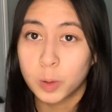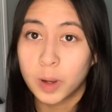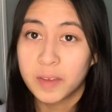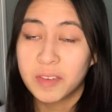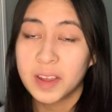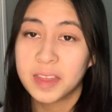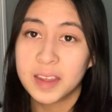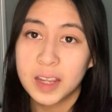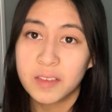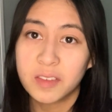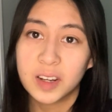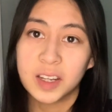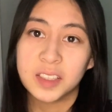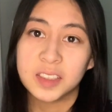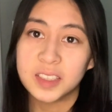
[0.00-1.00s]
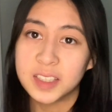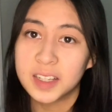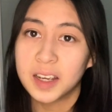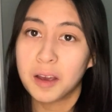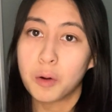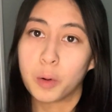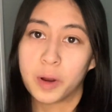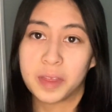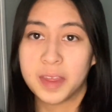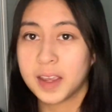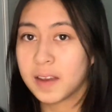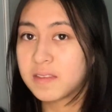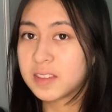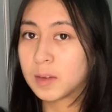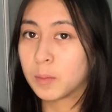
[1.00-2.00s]
if I think of an idea or I
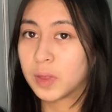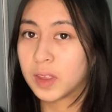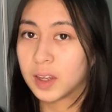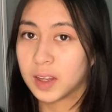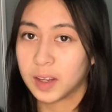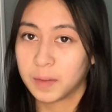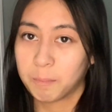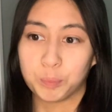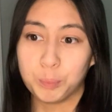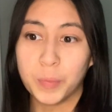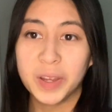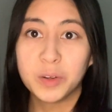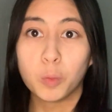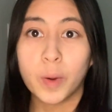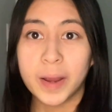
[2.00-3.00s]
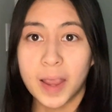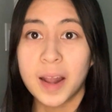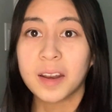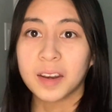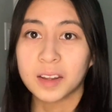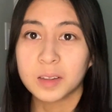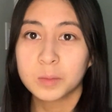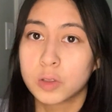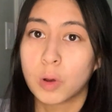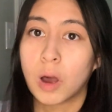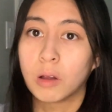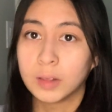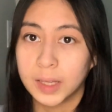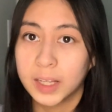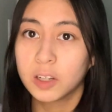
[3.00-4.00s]
think of something midway editing, so
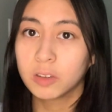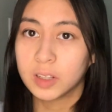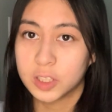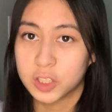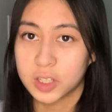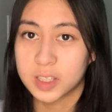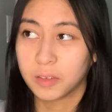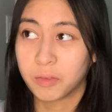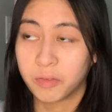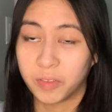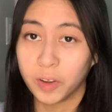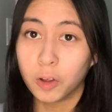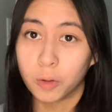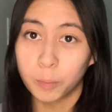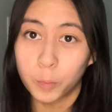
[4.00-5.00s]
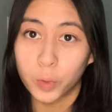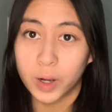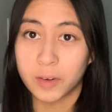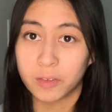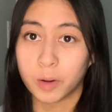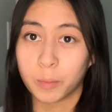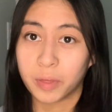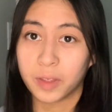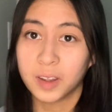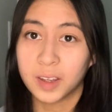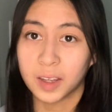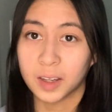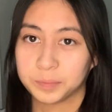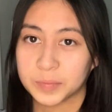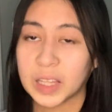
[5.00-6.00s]
I'll literally just film whatever I'm
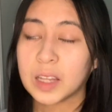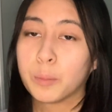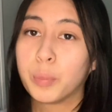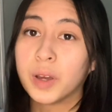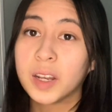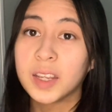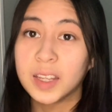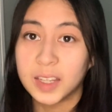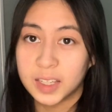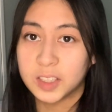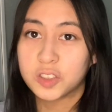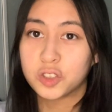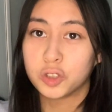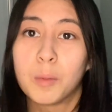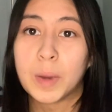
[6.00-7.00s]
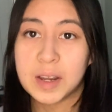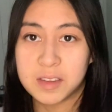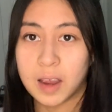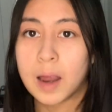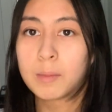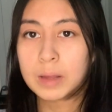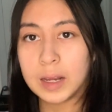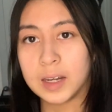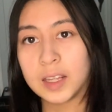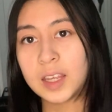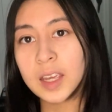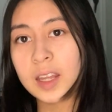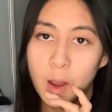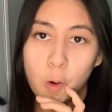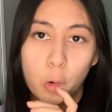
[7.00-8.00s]
thinking and then put it into my timeline
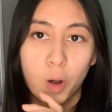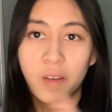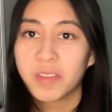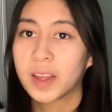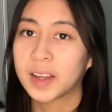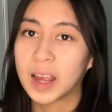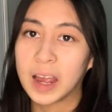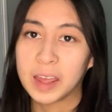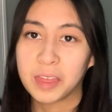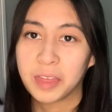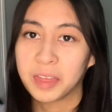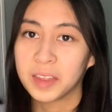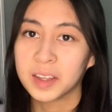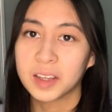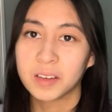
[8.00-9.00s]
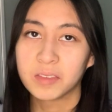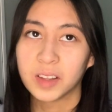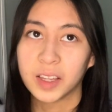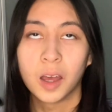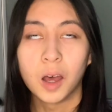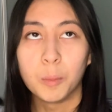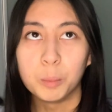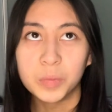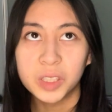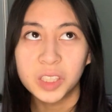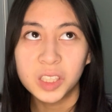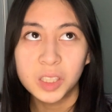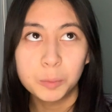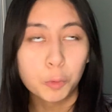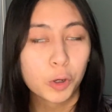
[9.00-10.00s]
again. Or if like I think of like a
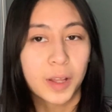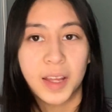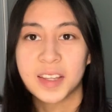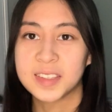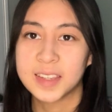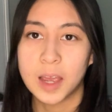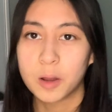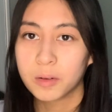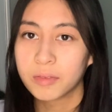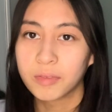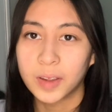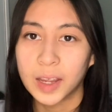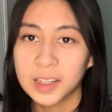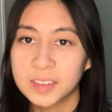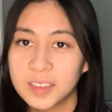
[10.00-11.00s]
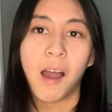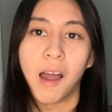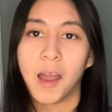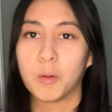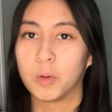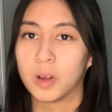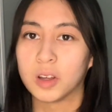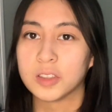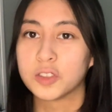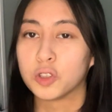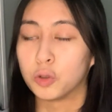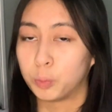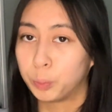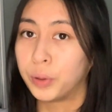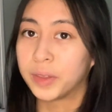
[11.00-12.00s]
meme or like a sound effect, I will
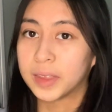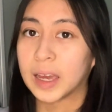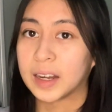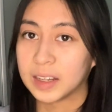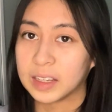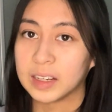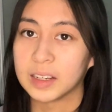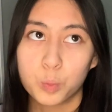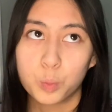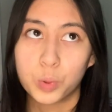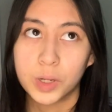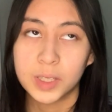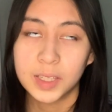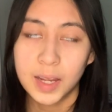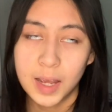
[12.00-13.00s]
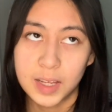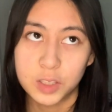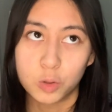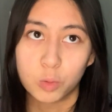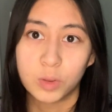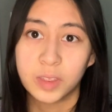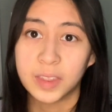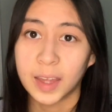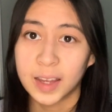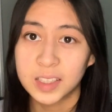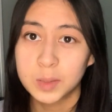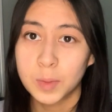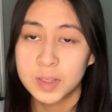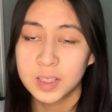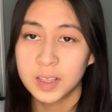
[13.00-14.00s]
also put that in. But yeah, so
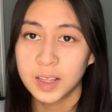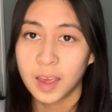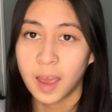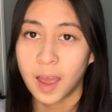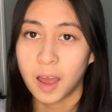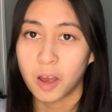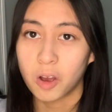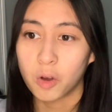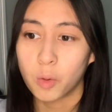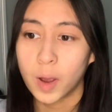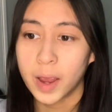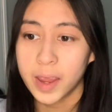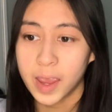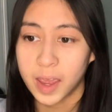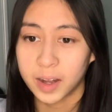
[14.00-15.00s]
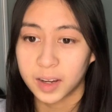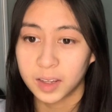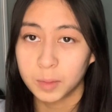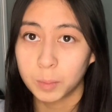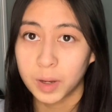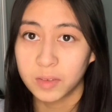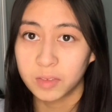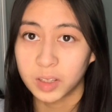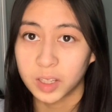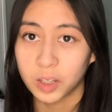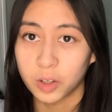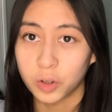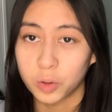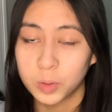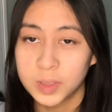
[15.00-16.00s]
that's basically how I edit my
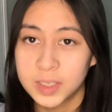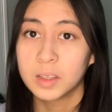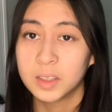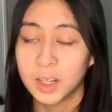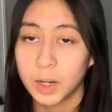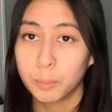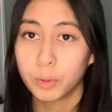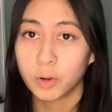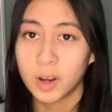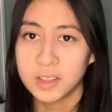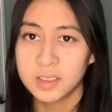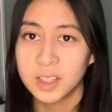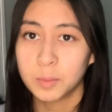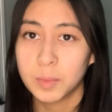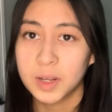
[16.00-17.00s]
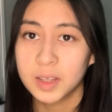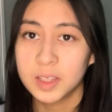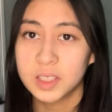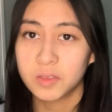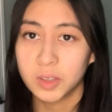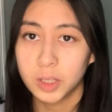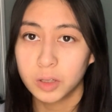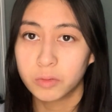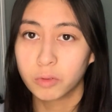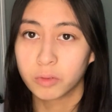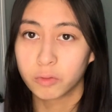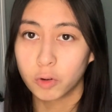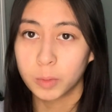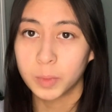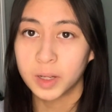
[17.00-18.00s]
videos. Did I procrastinate making this video for
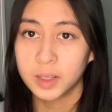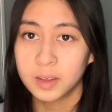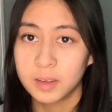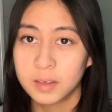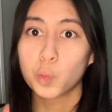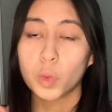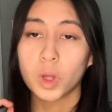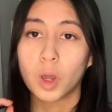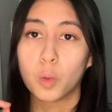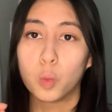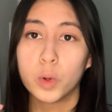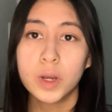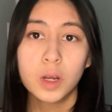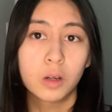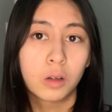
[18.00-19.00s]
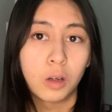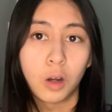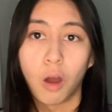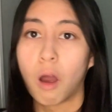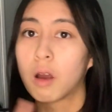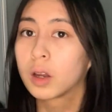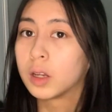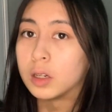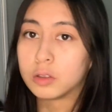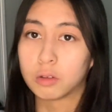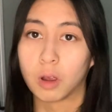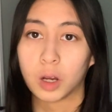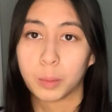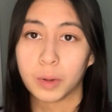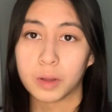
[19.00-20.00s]
4 months? We are not going to
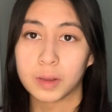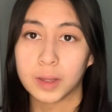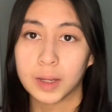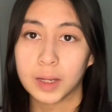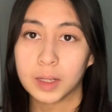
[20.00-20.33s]
talk about that.